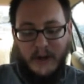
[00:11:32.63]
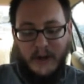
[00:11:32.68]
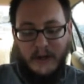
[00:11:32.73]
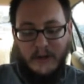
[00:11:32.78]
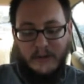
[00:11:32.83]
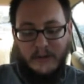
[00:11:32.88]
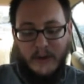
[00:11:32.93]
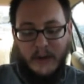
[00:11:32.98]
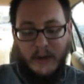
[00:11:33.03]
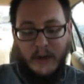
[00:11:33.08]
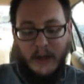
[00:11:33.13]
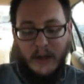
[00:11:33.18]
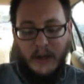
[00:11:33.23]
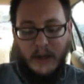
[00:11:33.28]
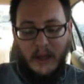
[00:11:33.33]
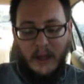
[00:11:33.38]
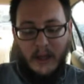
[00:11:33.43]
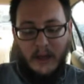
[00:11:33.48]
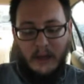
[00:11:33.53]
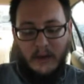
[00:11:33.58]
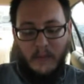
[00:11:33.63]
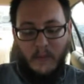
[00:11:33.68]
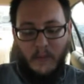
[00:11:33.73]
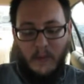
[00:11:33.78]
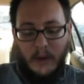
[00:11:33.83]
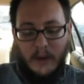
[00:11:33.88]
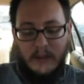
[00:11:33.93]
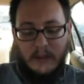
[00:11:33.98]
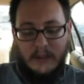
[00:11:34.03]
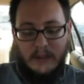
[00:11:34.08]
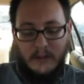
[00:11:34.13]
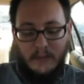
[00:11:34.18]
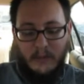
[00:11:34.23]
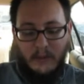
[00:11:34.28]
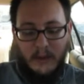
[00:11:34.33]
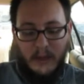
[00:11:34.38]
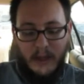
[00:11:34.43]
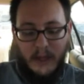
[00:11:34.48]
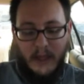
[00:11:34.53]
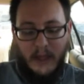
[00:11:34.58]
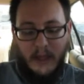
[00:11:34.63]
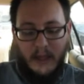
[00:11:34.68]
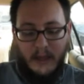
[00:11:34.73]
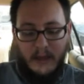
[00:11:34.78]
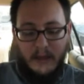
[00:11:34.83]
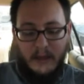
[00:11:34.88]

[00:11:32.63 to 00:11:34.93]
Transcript: Android, and you want to play